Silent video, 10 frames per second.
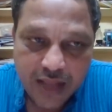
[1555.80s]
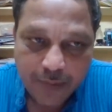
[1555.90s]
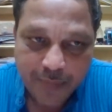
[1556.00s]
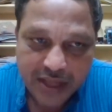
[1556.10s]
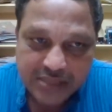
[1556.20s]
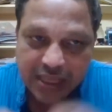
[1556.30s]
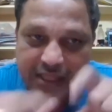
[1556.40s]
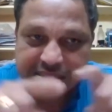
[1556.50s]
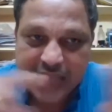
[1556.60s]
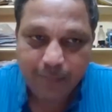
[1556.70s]
That means
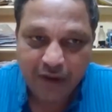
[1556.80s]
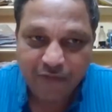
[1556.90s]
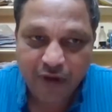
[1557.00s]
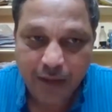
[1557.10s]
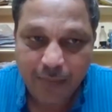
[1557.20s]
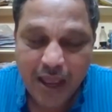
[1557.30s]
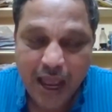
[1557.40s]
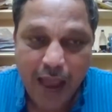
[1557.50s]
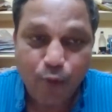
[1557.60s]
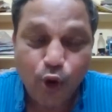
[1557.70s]
in the sampling frame,
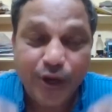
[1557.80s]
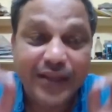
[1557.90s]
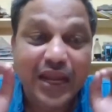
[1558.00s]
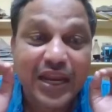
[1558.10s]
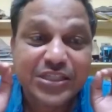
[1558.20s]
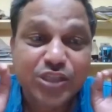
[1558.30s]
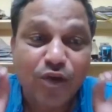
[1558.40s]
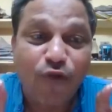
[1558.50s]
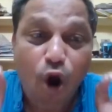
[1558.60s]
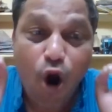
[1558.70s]
I'm going to get the list
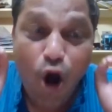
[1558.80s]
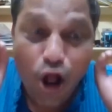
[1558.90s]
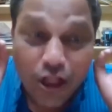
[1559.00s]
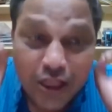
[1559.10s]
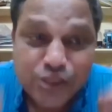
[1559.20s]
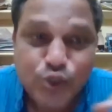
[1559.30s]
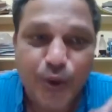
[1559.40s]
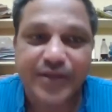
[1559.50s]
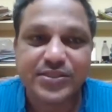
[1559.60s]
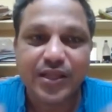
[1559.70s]
of all the
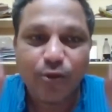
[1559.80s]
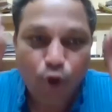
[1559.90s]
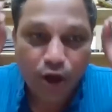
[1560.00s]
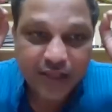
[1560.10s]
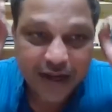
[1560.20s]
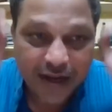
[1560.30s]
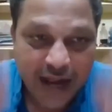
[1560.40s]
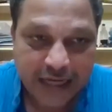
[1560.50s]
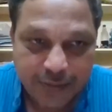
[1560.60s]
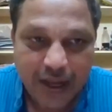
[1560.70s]
students who are there
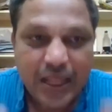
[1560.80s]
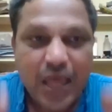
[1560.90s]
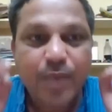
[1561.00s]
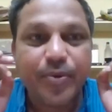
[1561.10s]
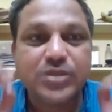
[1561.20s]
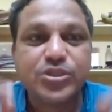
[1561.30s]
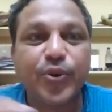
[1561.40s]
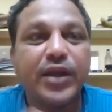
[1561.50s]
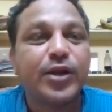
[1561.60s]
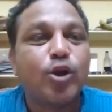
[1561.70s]
in Hyderabad
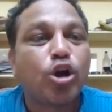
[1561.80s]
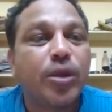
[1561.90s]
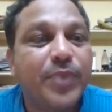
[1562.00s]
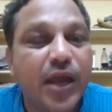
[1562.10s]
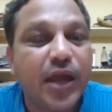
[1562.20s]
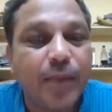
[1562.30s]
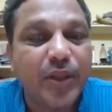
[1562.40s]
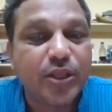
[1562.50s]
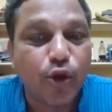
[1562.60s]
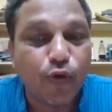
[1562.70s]
pursuing under Dr. B.R.
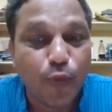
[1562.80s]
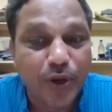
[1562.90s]
Ambedkar